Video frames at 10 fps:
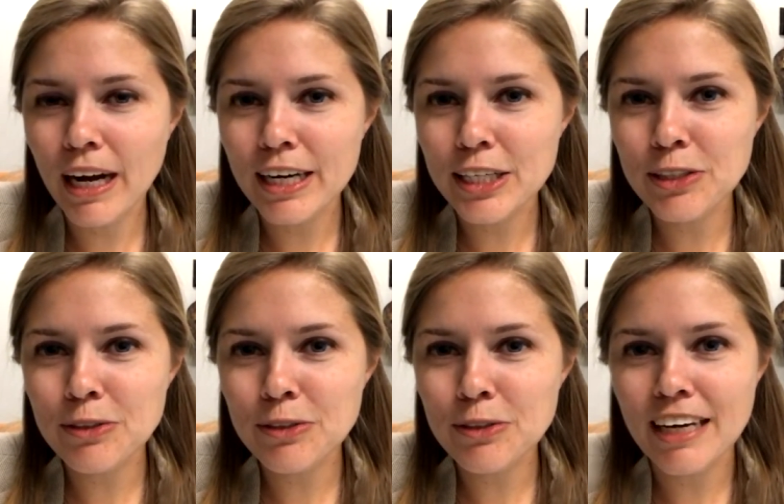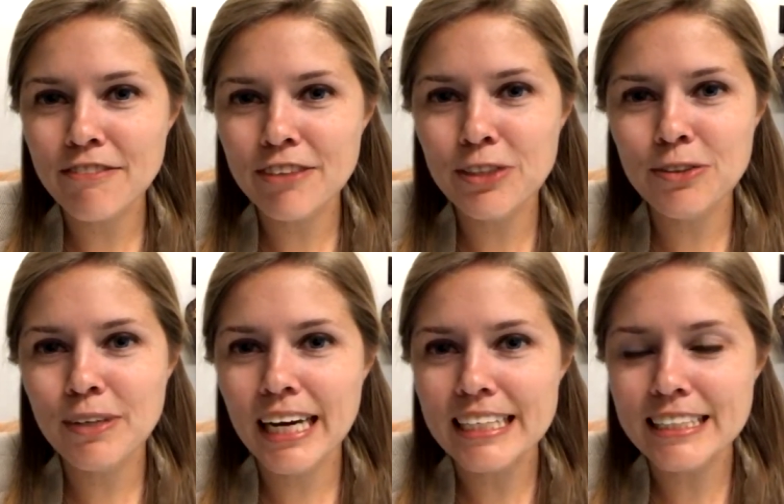proud of you. We love you,
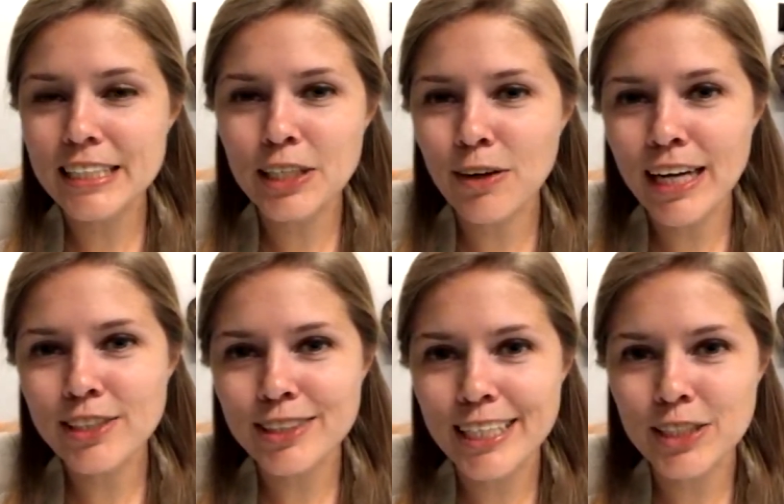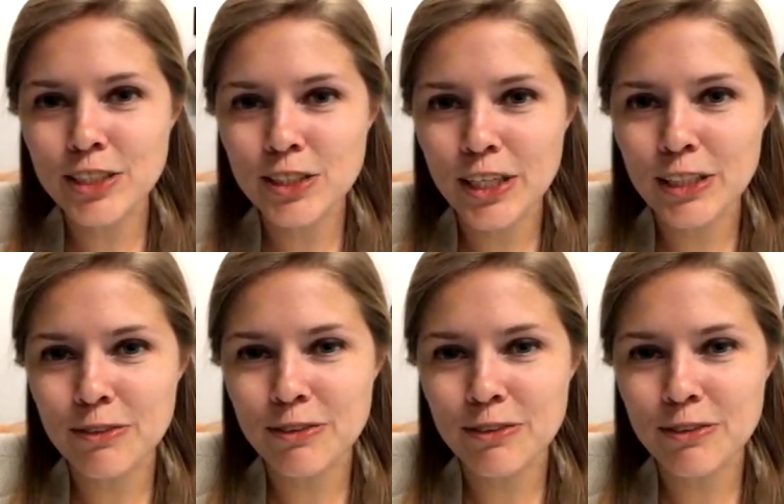and congratulations on your